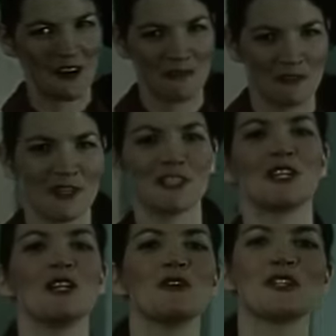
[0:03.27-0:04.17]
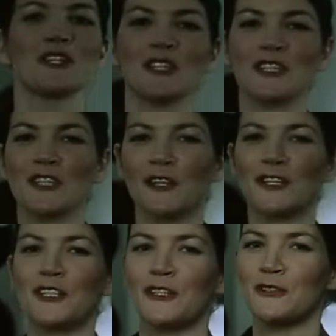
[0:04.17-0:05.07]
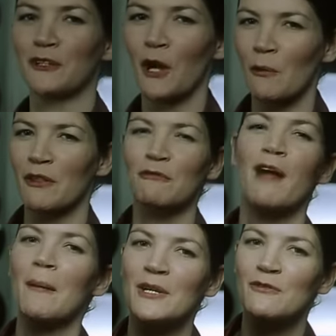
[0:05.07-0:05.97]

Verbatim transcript: For a solution to solitude with rapid